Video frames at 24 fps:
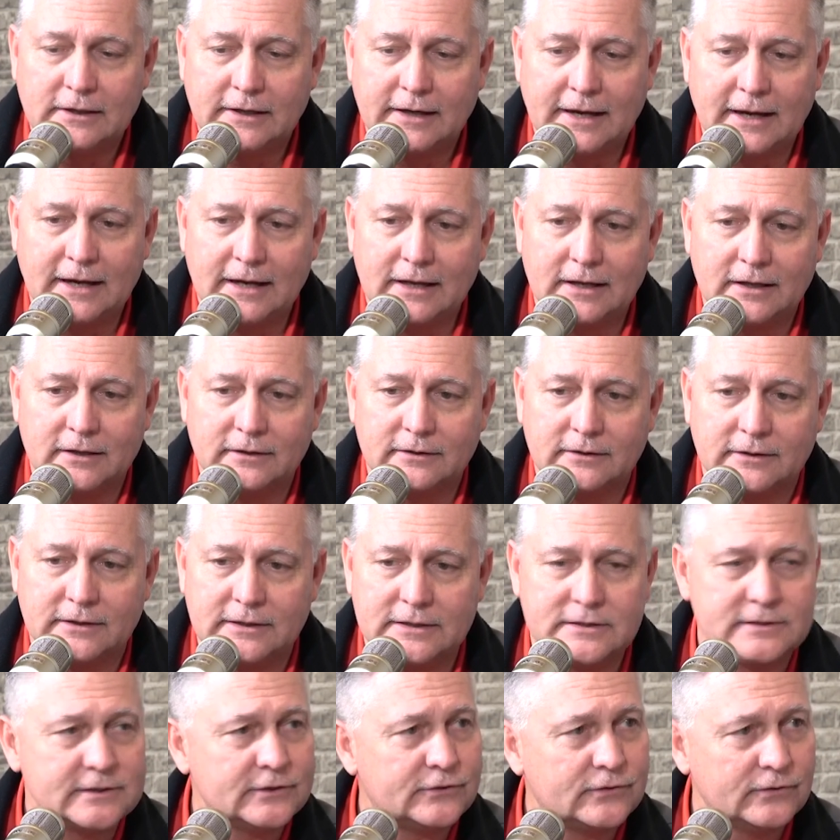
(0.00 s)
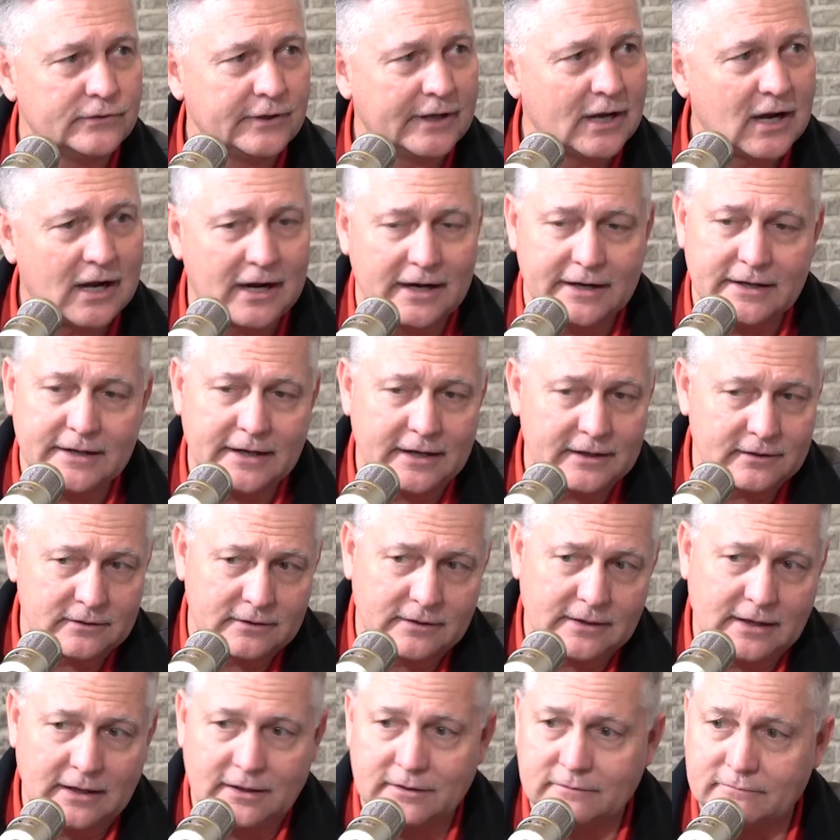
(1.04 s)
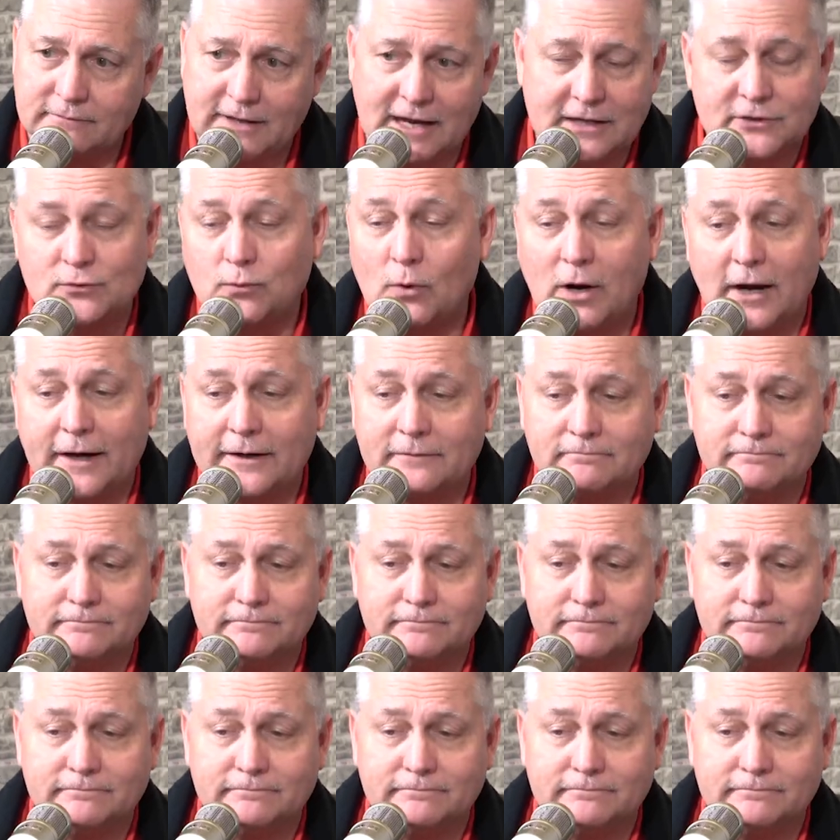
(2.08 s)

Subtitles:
and easy to the eye. And that's why.